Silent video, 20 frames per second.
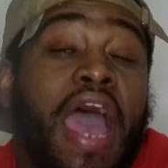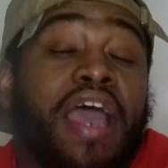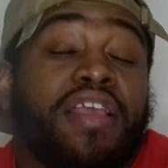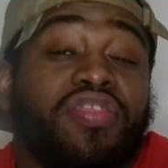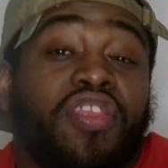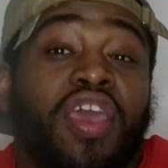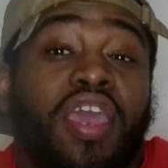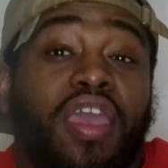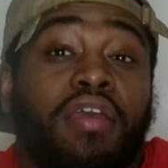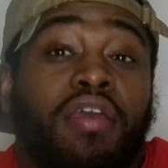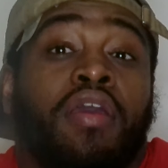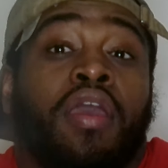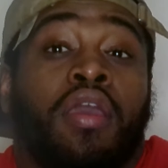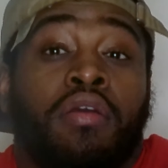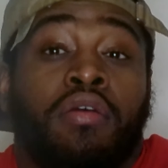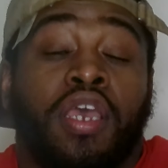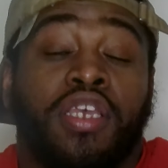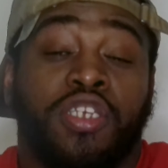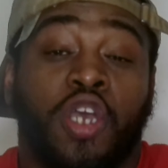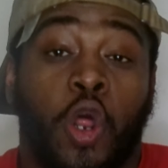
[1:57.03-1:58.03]
I think
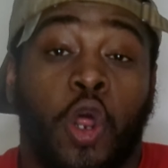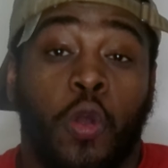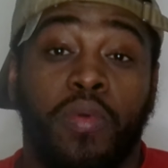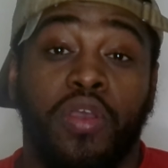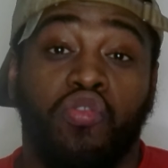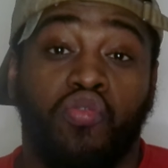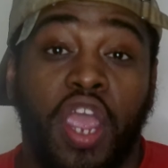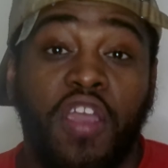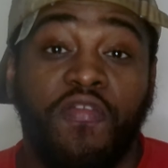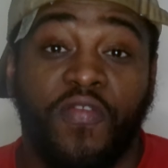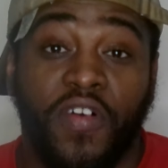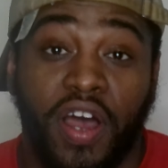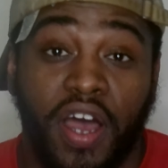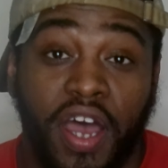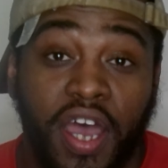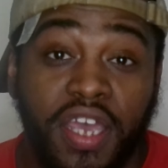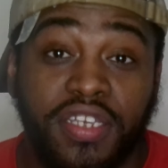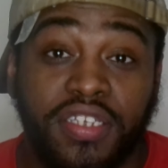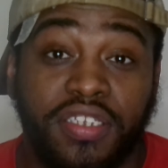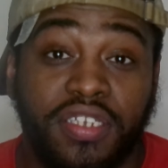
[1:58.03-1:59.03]
it's gonna be great for
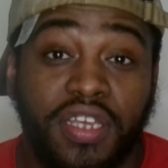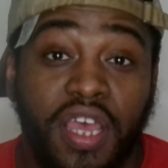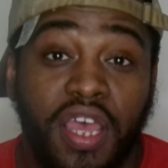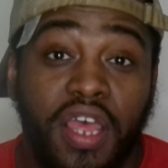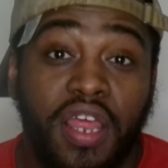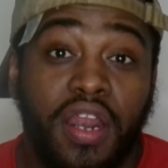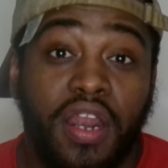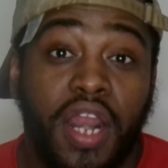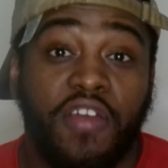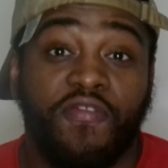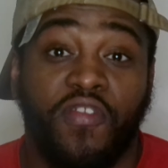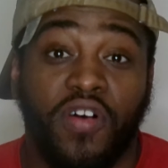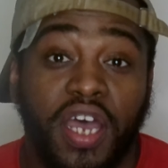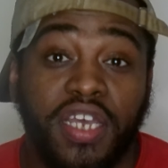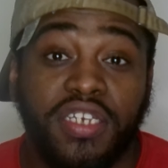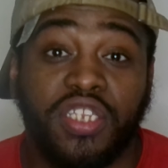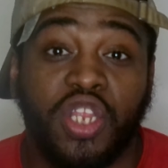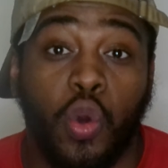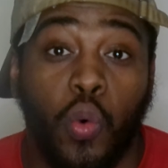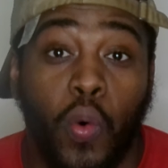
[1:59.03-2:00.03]
us, like for
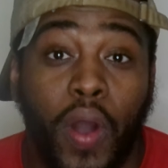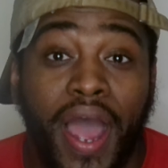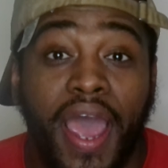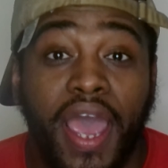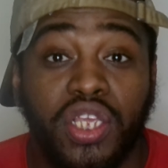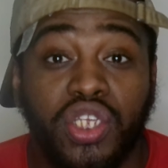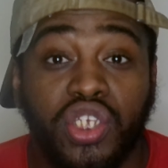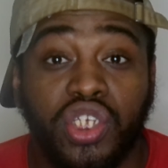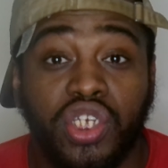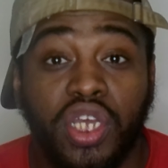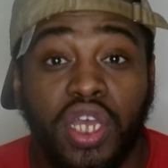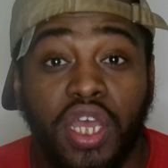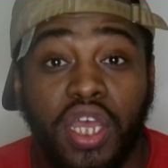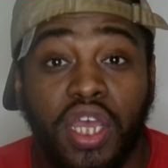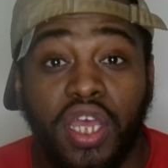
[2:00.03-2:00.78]
us to watch.